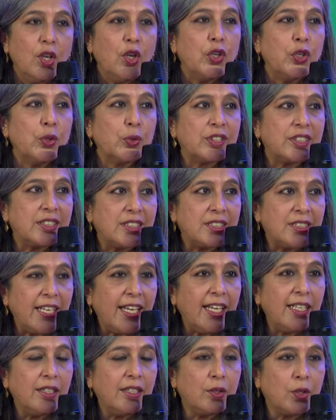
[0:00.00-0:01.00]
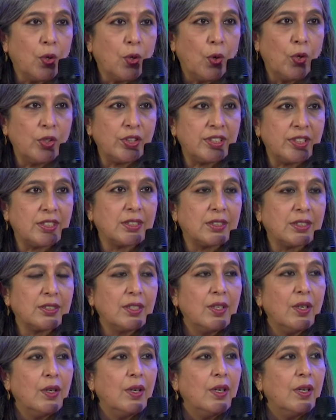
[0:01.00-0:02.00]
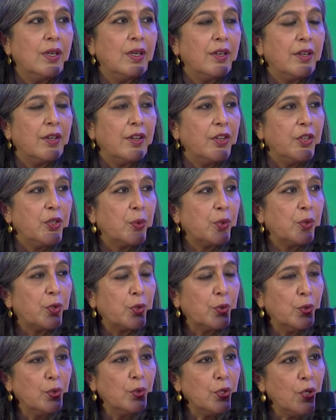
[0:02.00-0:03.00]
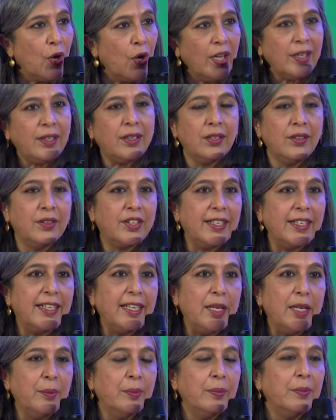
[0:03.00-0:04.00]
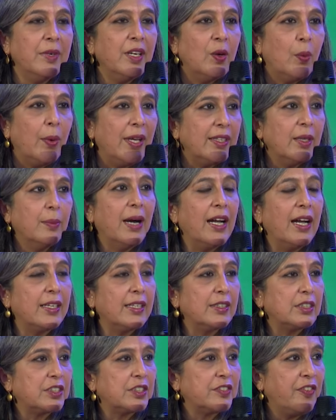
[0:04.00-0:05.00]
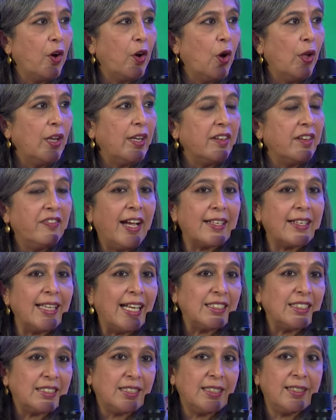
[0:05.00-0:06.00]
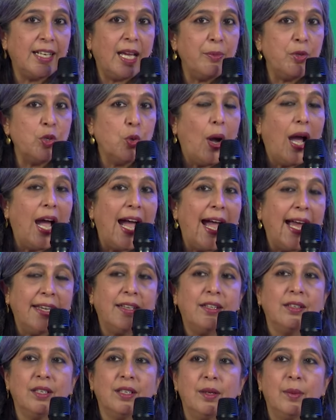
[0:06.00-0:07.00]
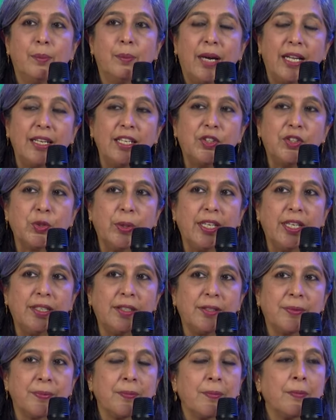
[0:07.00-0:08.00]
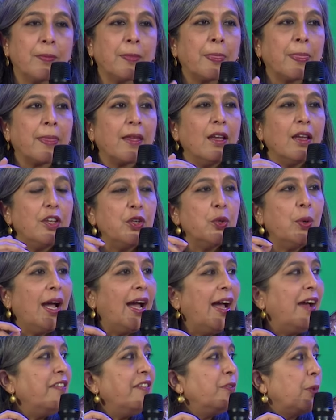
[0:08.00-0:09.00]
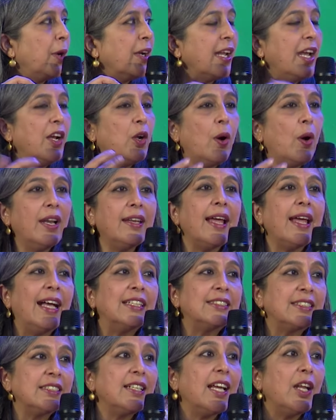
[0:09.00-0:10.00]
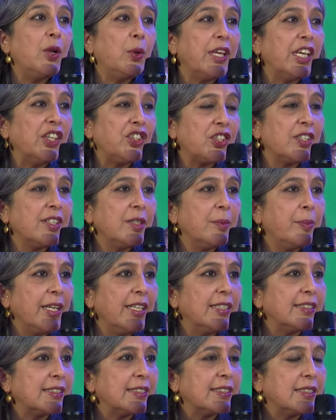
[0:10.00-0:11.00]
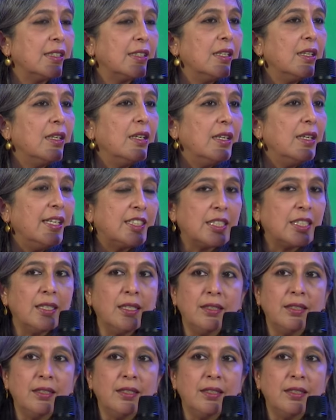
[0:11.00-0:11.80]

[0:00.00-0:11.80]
stay the course you do not redeem when the markets fall. In fact, that's the time you add money to it. You have what I call an asset allocation in place. Mm-hmm. It's a